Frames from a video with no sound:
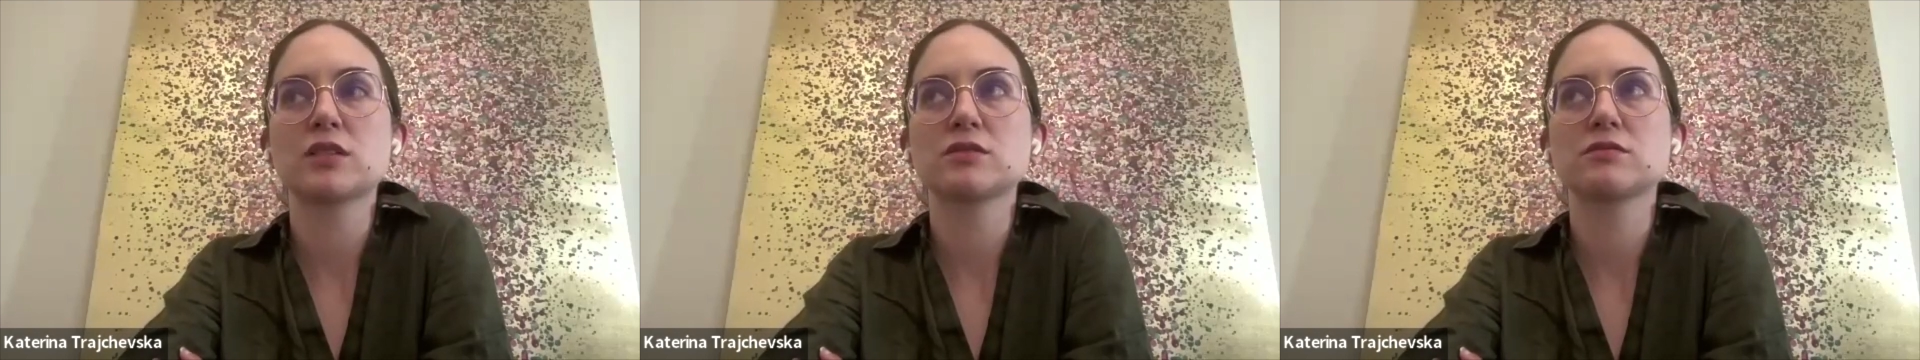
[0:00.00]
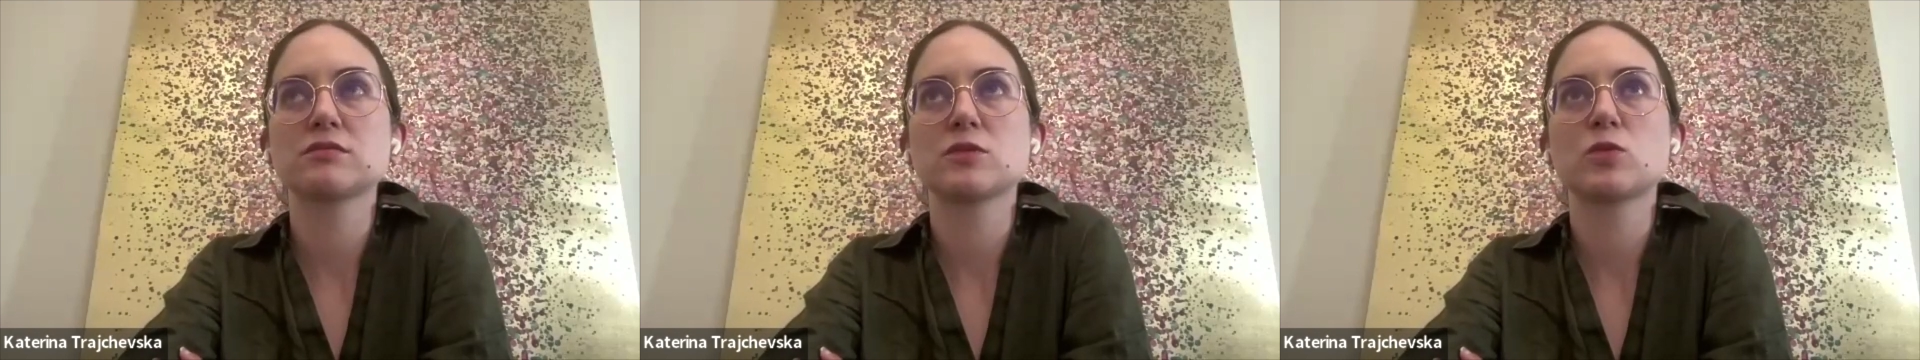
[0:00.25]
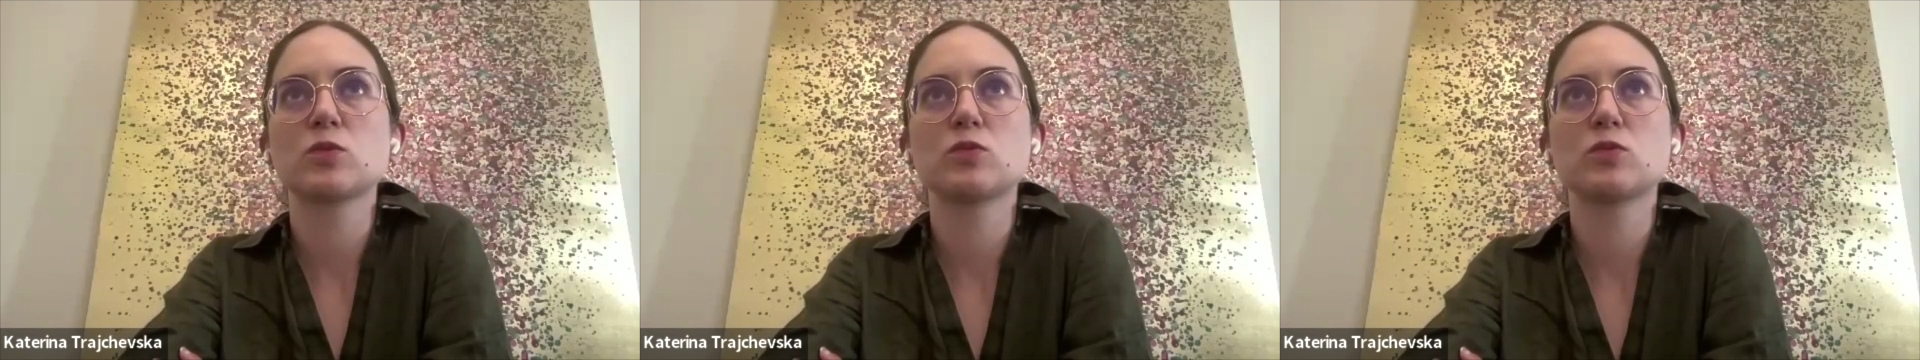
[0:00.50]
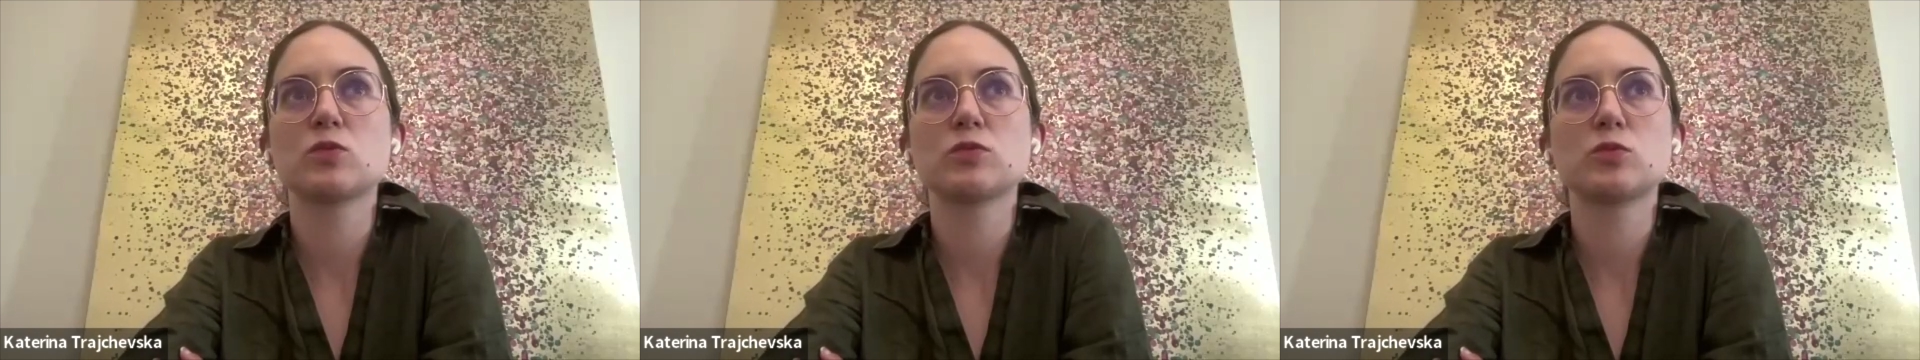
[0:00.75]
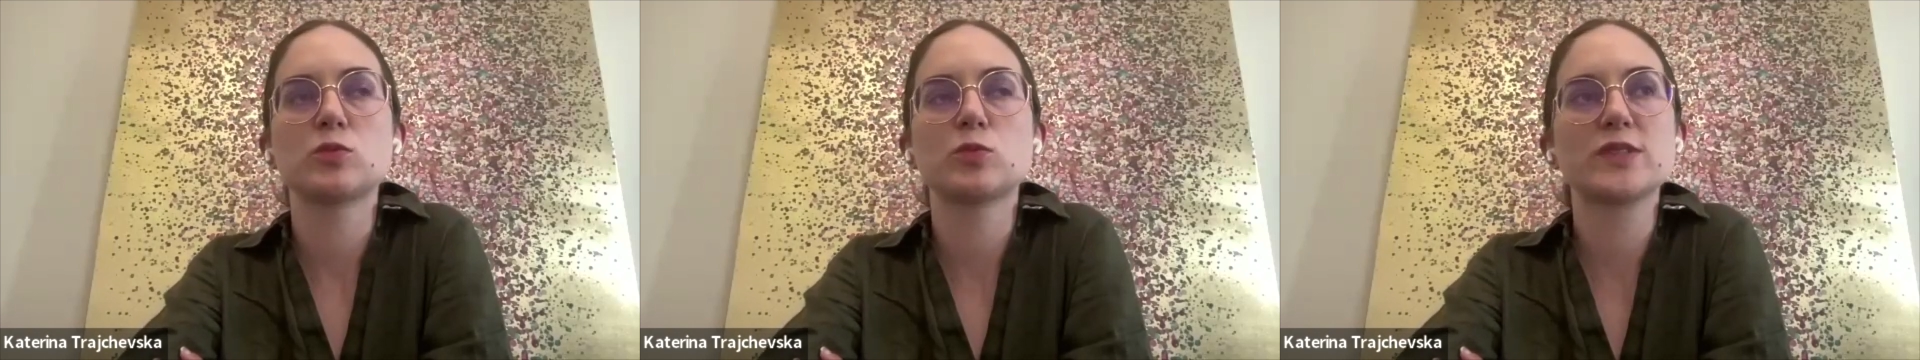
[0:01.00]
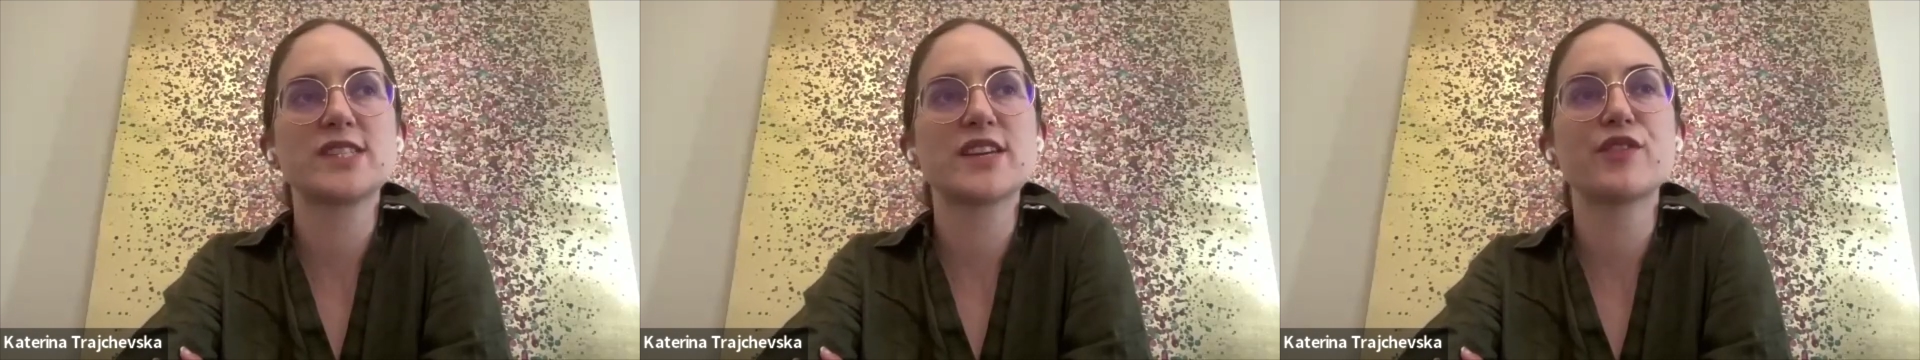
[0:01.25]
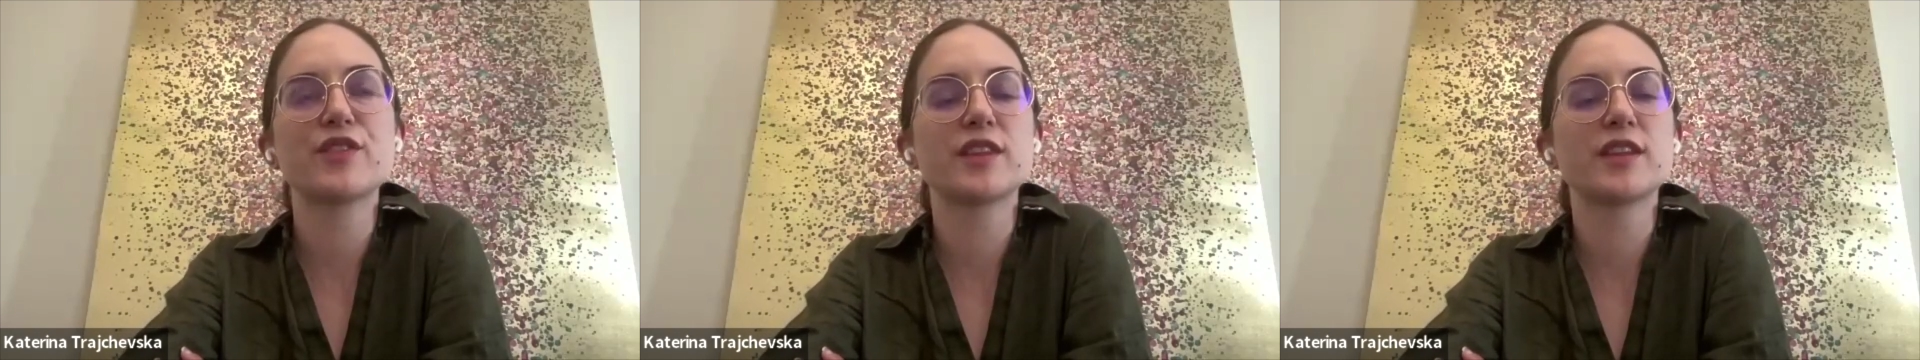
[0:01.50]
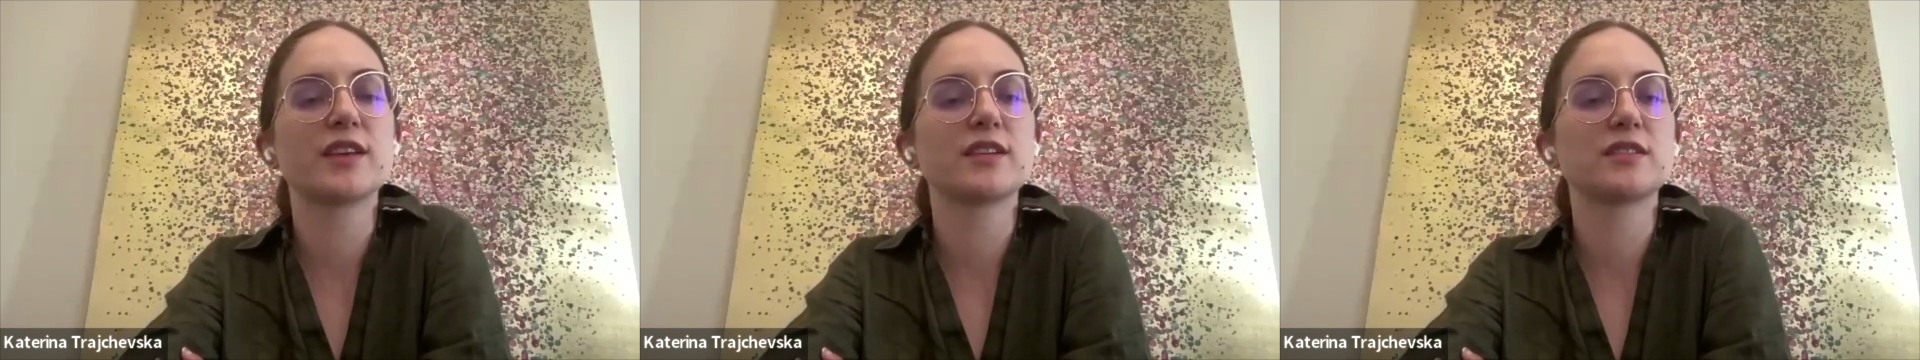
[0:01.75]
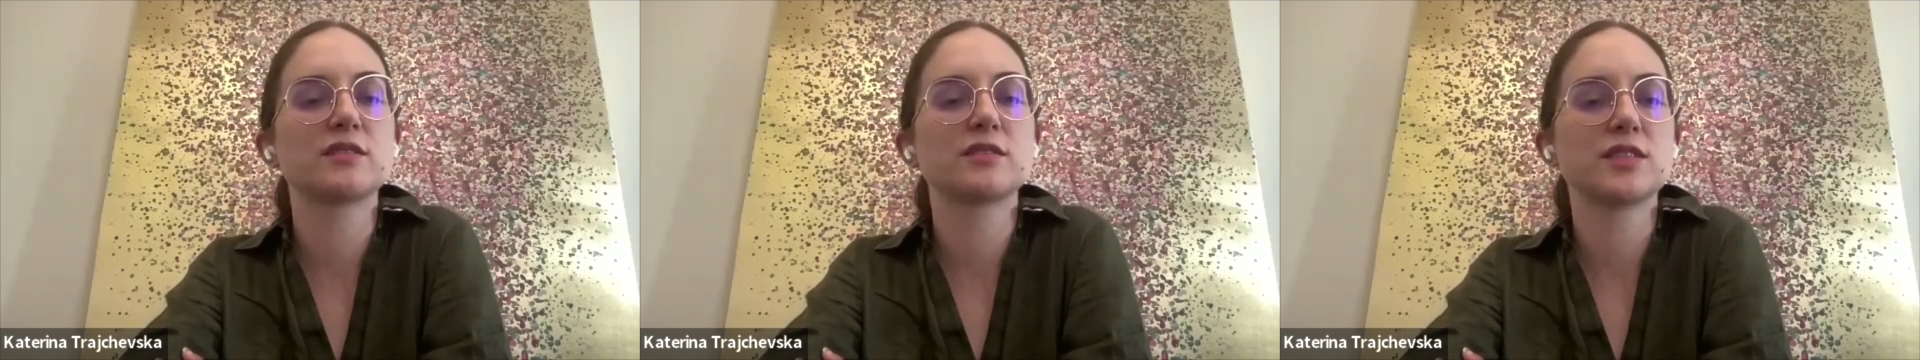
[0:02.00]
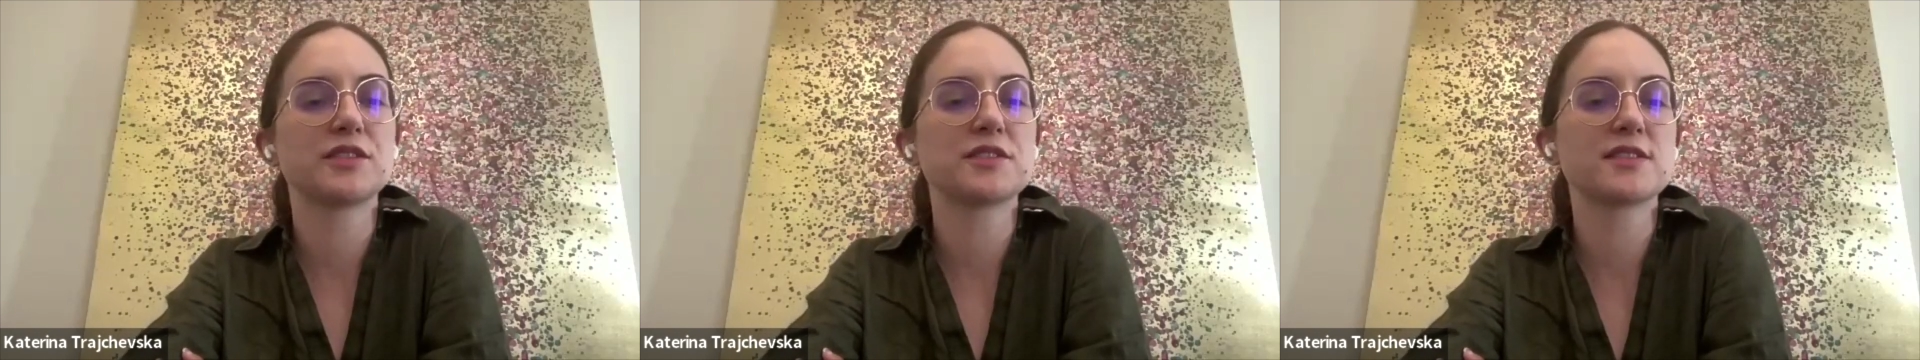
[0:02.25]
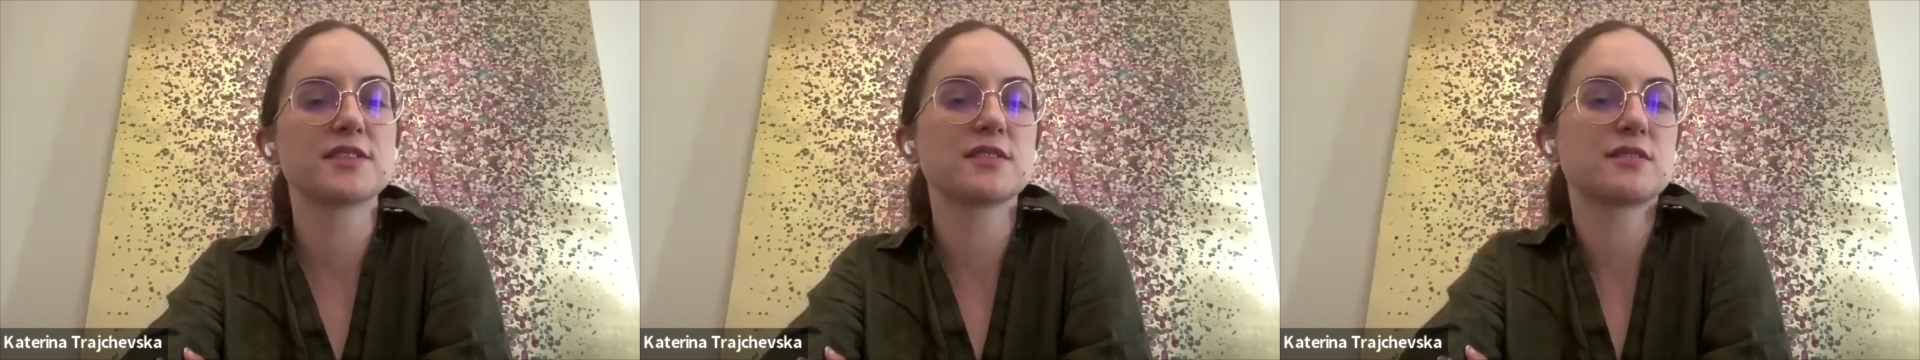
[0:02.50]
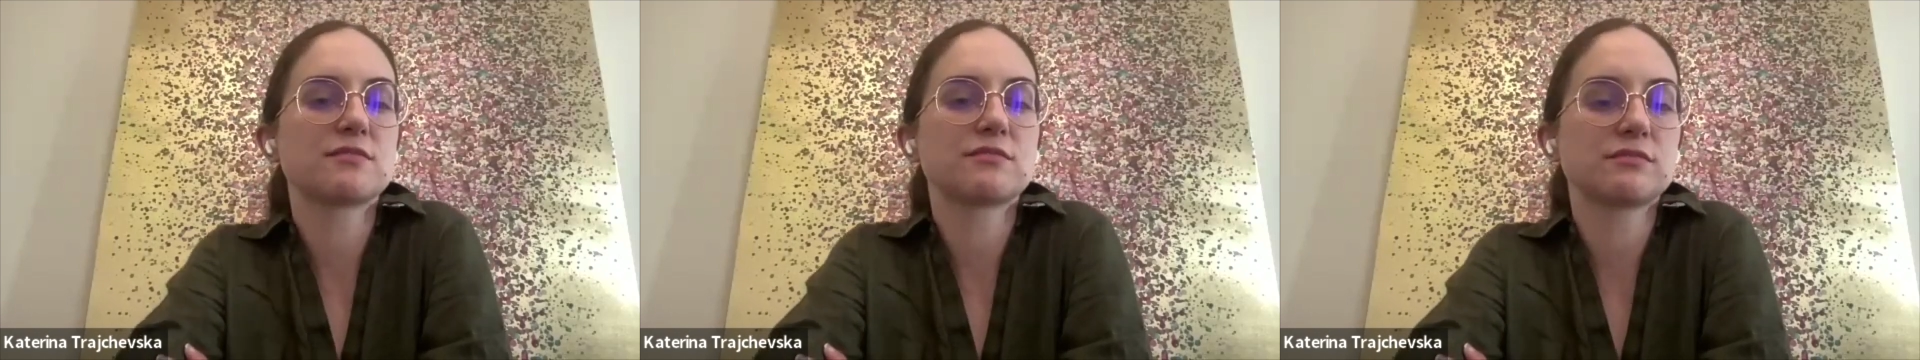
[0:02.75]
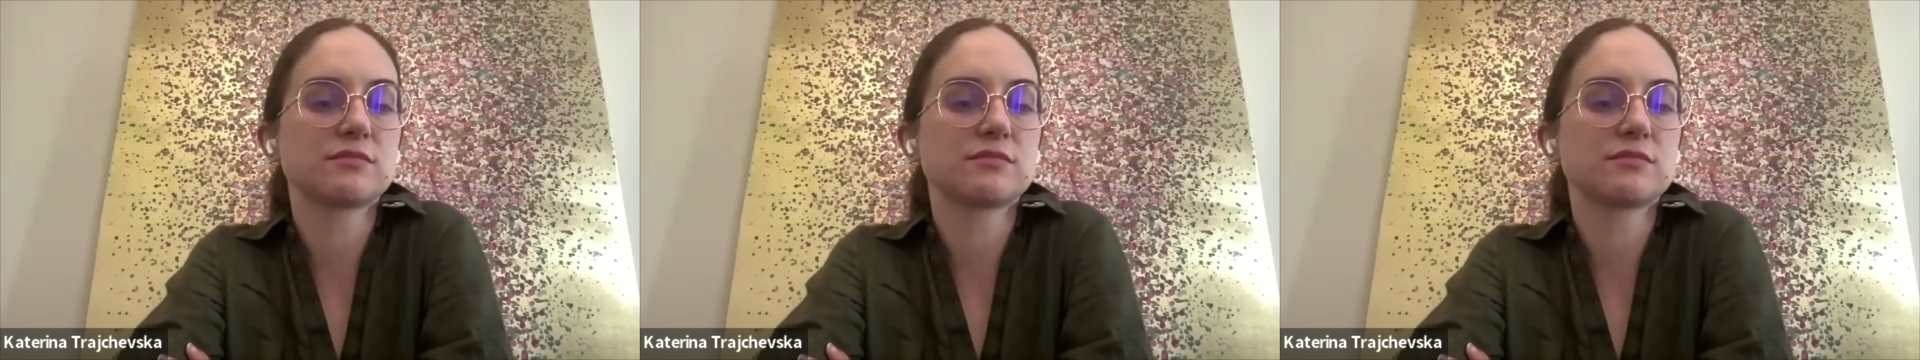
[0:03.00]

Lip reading: like, what's everything, there's,